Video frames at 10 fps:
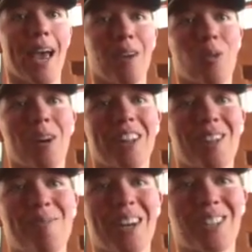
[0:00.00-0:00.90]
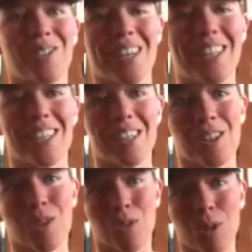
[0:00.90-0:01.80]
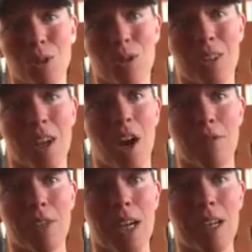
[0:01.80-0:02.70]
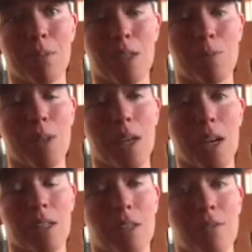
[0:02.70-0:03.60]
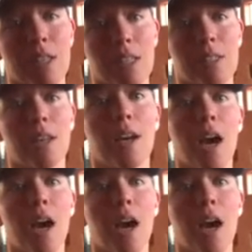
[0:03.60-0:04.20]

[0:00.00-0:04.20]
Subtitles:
And one of the best ways is through the coffee enemas, because of this